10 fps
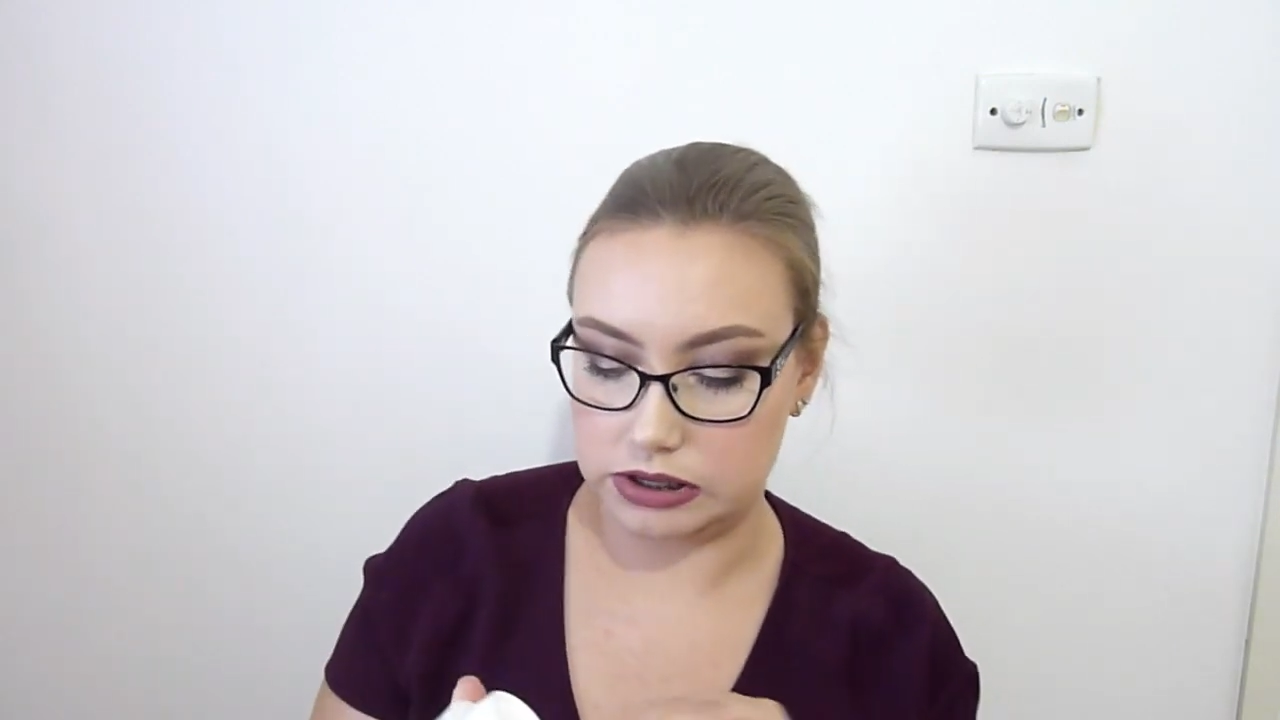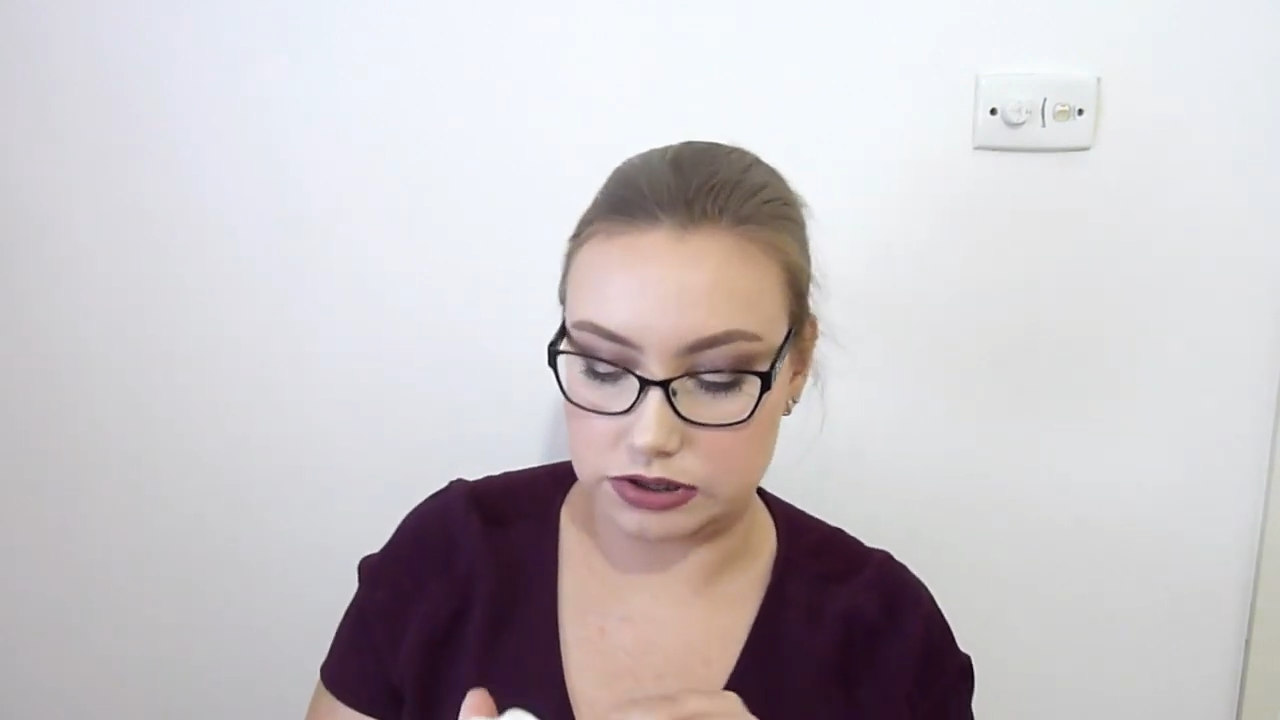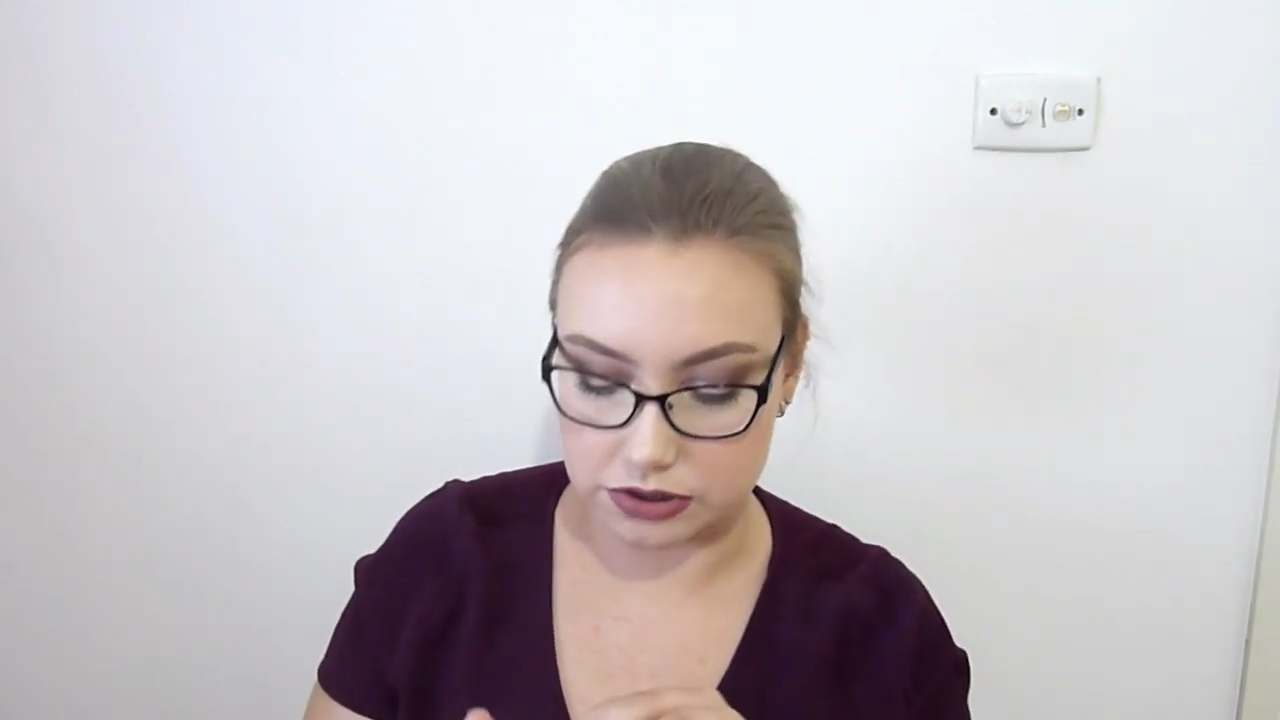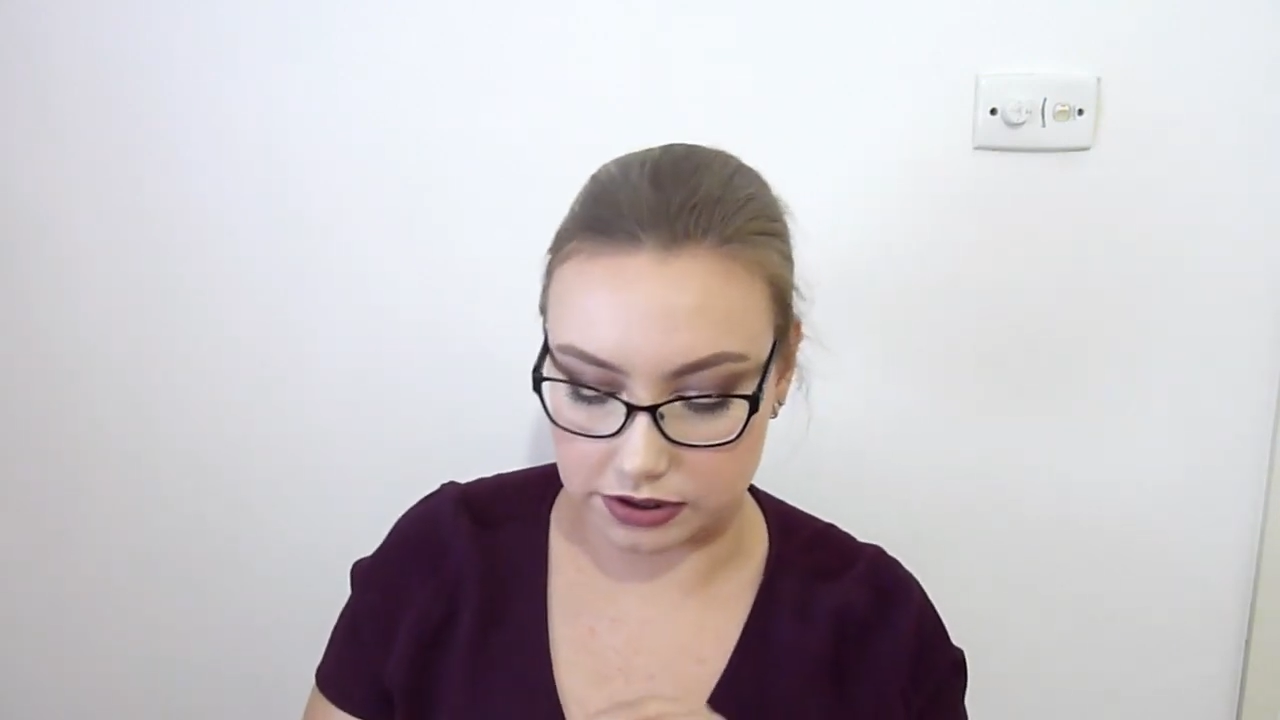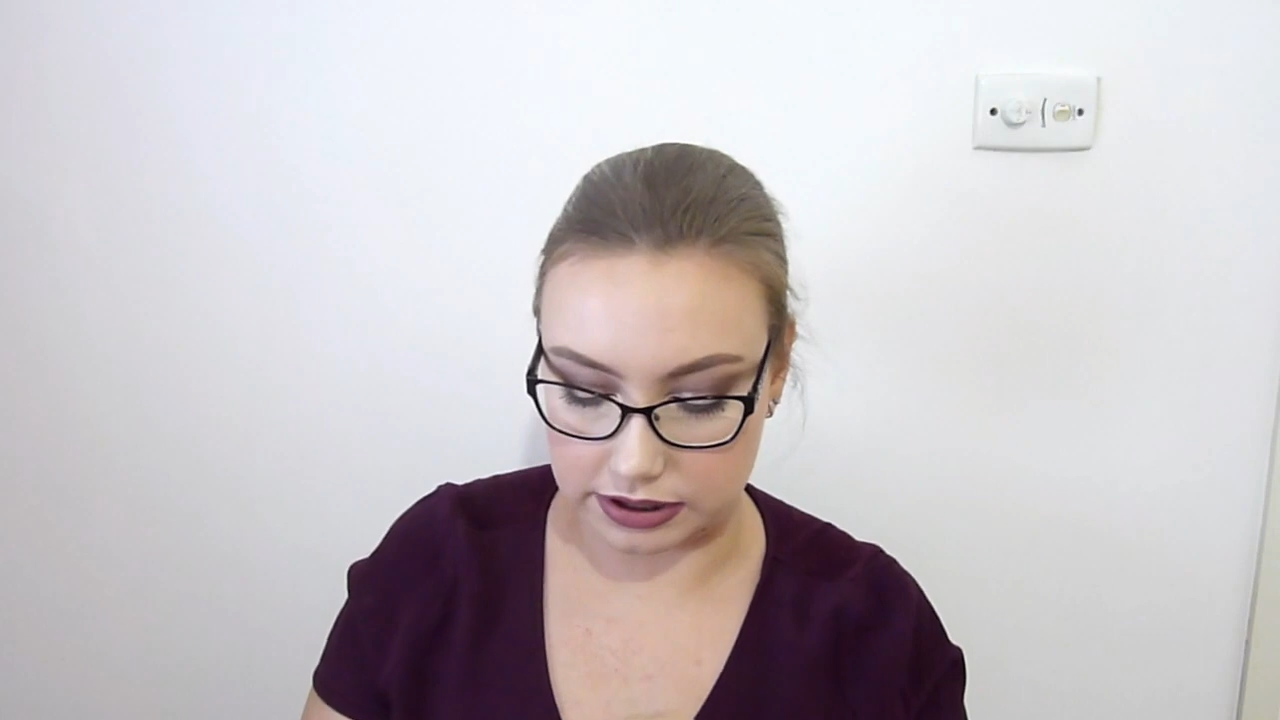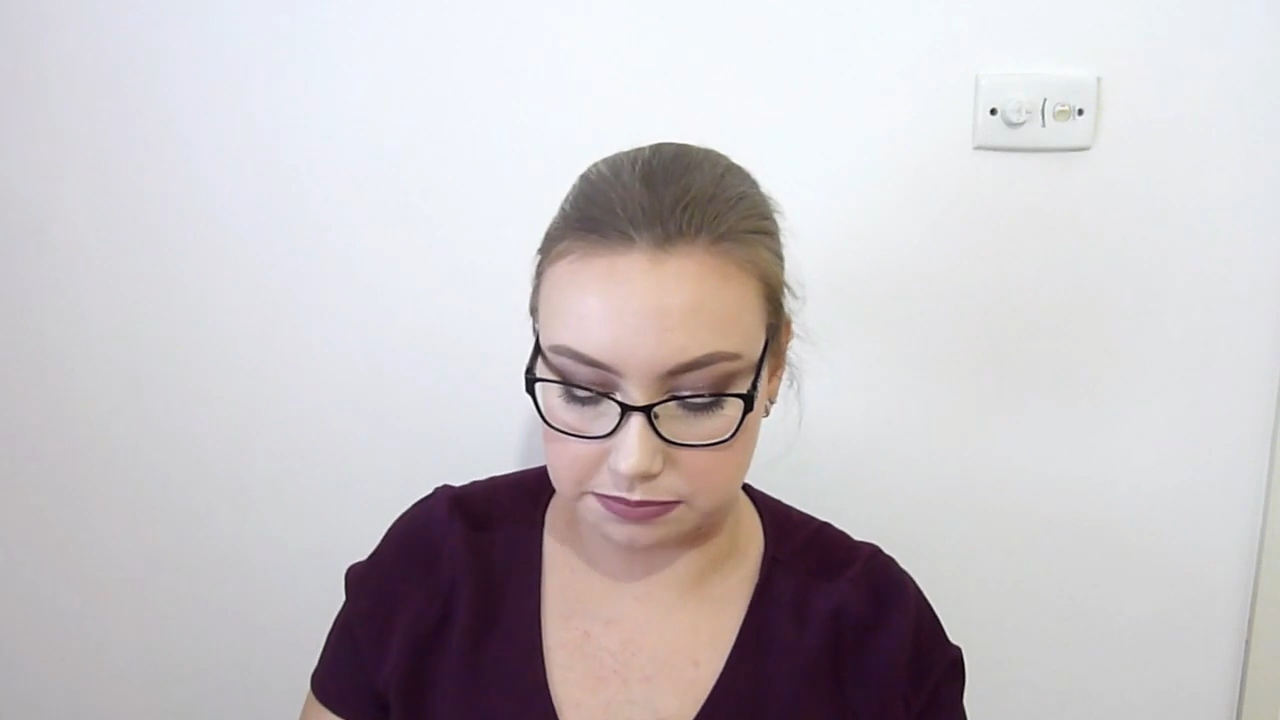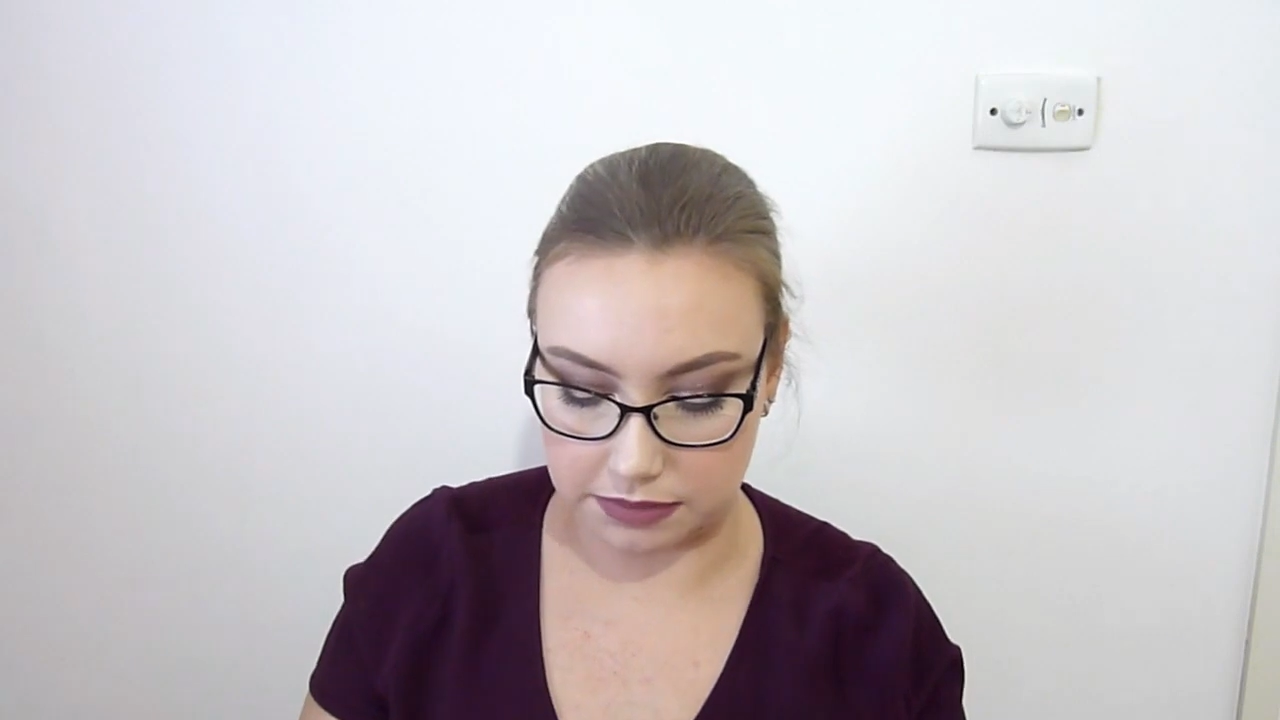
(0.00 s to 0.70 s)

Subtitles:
You don't need